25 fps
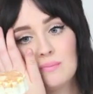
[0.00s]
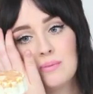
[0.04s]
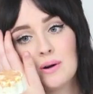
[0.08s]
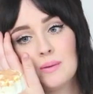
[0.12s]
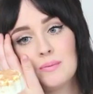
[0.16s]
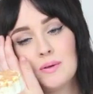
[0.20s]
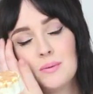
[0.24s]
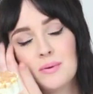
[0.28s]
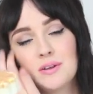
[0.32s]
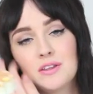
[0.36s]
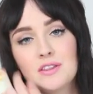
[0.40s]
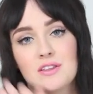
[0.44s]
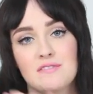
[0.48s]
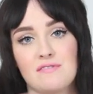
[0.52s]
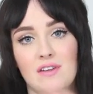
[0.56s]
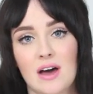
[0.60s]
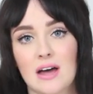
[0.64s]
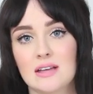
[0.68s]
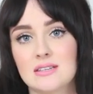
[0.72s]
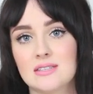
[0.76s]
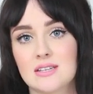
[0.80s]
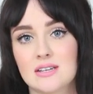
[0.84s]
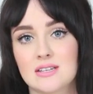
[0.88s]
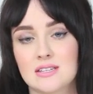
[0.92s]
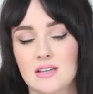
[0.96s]
and probably one of the
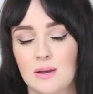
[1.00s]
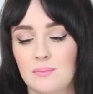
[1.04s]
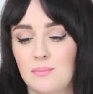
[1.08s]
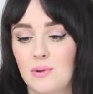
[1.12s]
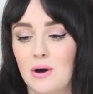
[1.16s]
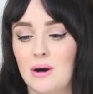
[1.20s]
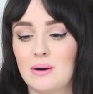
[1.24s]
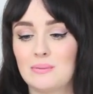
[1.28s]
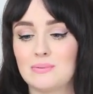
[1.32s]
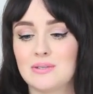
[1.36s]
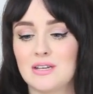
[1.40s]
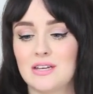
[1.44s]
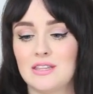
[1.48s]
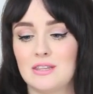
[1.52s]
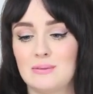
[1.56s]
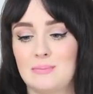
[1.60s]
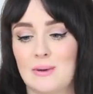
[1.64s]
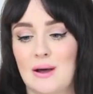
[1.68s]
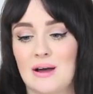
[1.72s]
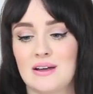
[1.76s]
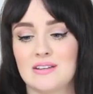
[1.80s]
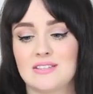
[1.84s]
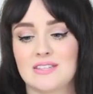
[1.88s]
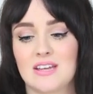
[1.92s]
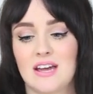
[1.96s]
first things I popped in the
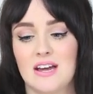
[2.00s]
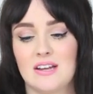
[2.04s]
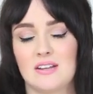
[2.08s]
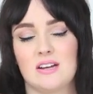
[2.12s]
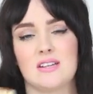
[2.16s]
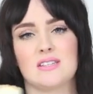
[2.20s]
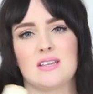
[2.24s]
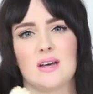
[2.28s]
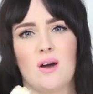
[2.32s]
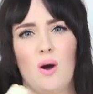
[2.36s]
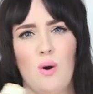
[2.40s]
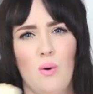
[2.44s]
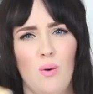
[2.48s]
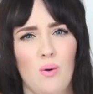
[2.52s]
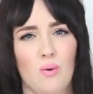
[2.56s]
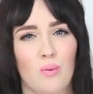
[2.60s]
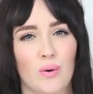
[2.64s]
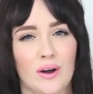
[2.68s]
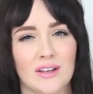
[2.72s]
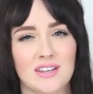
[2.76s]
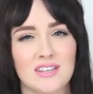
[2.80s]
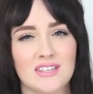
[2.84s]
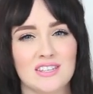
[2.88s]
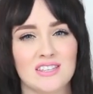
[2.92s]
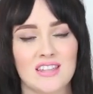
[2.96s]
basket, and I was like, oh,
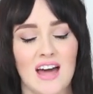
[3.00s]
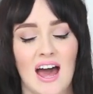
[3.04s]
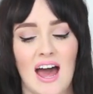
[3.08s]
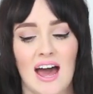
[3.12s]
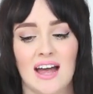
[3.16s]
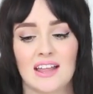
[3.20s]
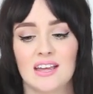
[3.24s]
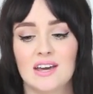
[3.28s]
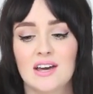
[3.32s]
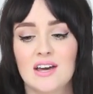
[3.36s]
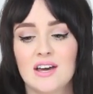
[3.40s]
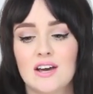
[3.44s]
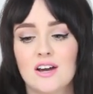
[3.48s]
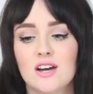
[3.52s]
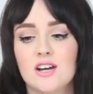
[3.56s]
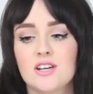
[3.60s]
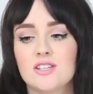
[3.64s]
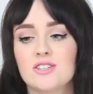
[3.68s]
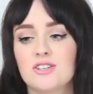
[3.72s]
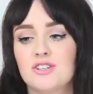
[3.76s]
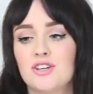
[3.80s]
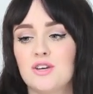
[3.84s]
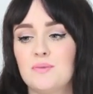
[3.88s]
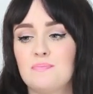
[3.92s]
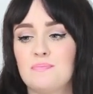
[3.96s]
what is that?
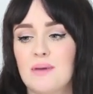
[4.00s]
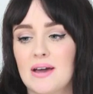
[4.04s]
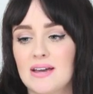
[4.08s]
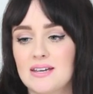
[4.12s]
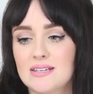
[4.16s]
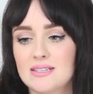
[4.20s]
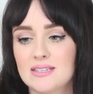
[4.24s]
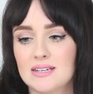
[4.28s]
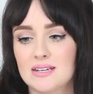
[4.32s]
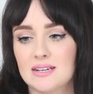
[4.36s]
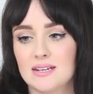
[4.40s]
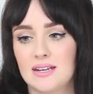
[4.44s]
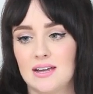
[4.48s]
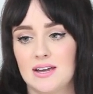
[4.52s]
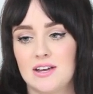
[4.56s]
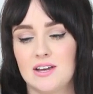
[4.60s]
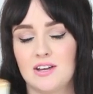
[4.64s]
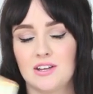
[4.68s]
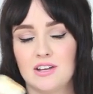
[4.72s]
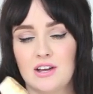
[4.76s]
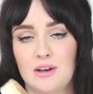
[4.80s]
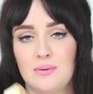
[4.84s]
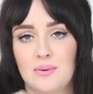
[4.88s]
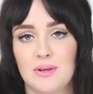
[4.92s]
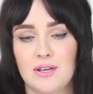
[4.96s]
So you basically,
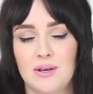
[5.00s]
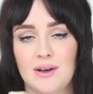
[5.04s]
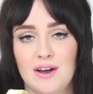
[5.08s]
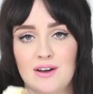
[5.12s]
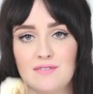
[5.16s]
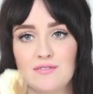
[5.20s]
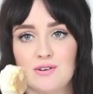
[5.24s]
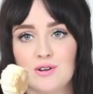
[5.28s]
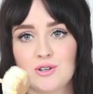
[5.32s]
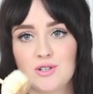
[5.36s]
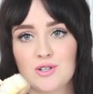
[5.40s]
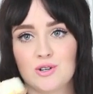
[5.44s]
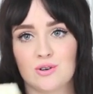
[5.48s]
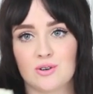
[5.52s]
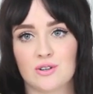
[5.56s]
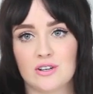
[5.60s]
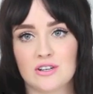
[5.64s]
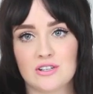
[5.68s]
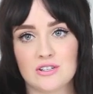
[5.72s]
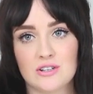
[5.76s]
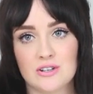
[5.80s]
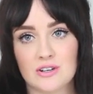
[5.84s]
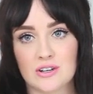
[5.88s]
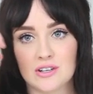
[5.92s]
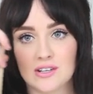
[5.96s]
you know when you have hot
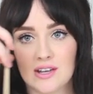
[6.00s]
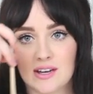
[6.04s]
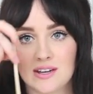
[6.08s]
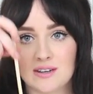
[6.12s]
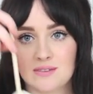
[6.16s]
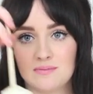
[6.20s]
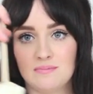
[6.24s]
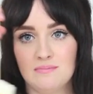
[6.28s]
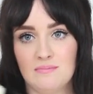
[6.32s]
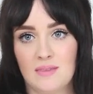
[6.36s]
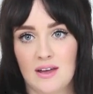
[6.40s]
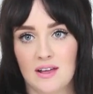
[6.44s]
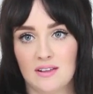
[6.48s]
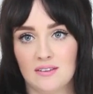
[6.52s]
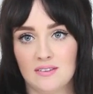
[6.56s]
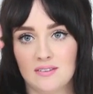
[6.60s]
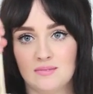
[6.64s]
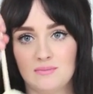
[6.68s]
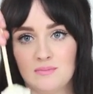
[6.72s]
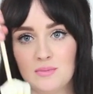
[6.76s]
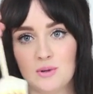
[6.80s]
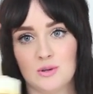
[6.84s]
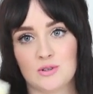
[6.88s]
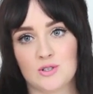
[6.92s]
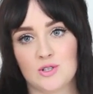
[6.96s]
chocolates, you can like
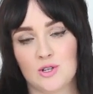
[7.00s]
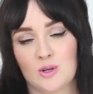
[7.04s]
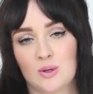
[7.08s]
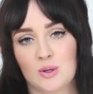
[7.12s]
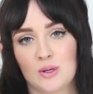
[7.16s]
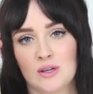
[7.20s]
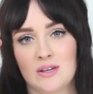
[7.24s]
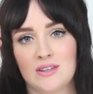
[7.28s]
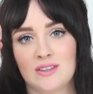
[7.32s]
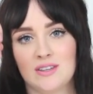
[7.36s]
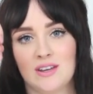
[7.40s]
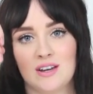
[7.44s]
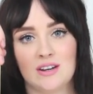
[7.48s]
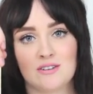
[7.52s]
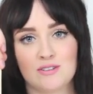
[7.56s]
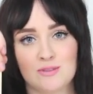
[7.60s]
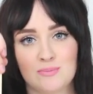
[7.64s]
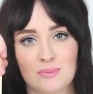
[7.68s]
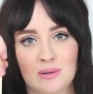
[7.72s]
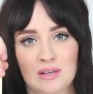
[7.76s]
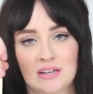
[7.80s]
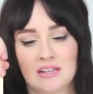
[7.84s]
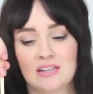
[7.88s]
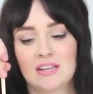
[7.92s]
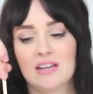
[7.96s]
melt more chocolate in there, it's
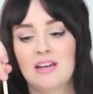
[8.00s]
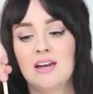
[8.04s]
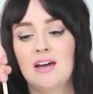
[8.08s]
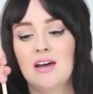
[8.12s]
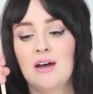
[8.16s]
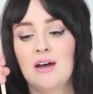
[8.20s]
brilliant.